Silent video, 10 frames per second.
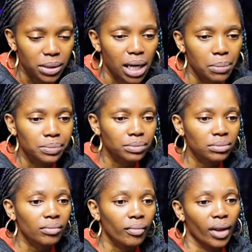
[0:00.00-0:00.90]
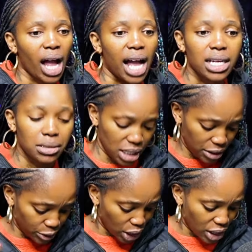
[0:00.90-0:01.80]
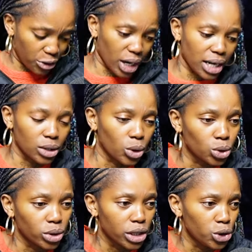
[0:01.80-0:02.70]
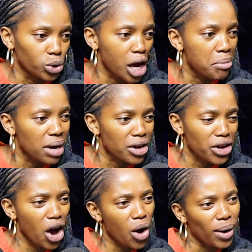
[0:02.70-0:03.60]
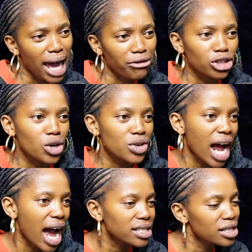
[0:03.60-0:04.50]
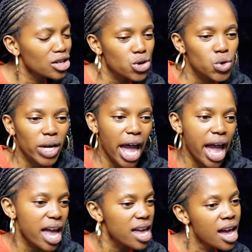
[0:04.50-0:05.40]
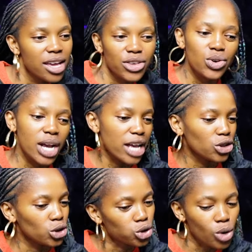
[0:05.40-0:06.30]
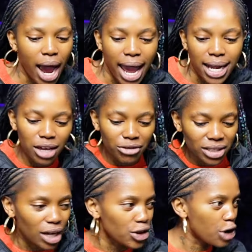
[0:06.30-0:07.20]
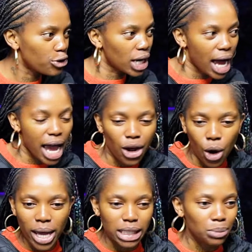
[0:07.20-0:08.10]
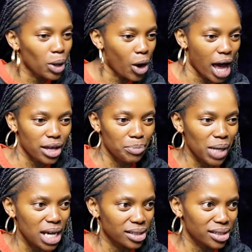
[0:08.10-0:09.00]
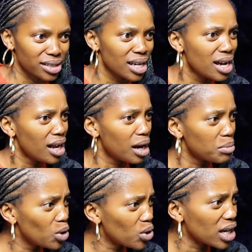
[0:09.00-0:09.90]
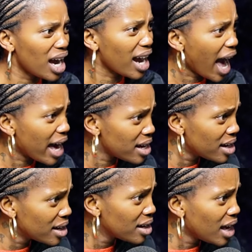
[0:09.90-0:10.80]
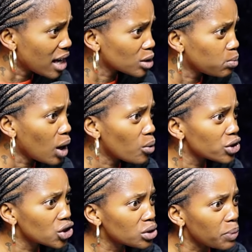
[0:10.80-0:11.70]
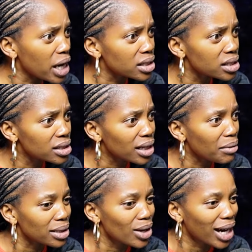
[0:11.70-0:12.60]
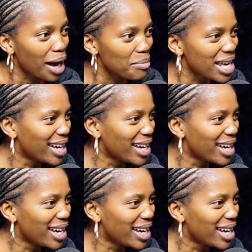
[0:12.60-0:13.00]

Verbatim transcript: can I can leave South Africa and I go to the UK and be like, yo, life is so nice in the UK. You guys should try leaving South Africa and go explore other places. I'll be looking like, I explore which place they were not coming.